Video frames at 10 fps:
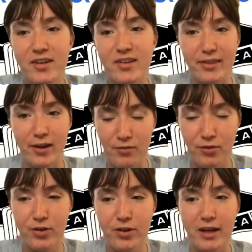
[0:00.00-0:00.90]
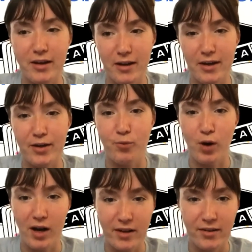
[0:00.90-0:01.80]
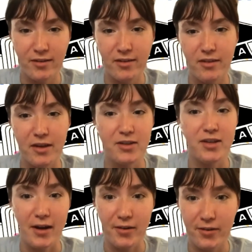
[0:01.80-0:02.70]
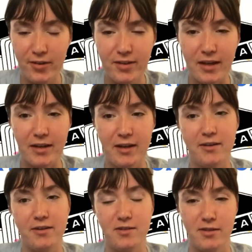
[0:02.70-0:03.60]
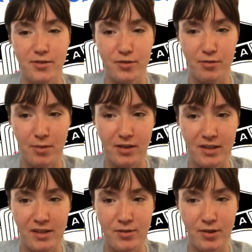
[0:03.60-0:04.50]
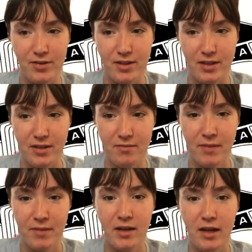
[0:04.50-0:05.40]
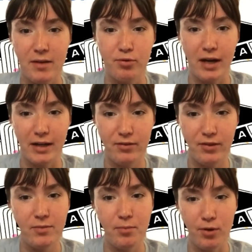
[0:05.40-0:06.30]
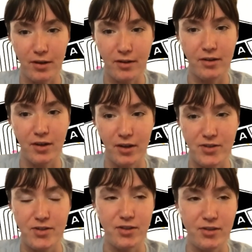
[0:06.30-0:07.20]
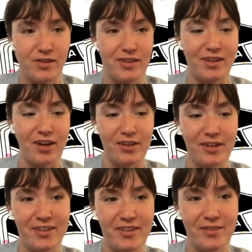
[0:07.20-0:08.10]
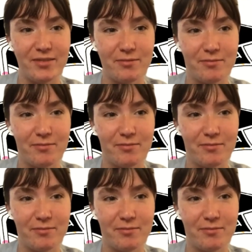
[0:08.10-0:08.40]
is thoughtful, caring, and wise. They're tirelessly dedicated to the student body at USD and proactively support and encourage students and colleagues.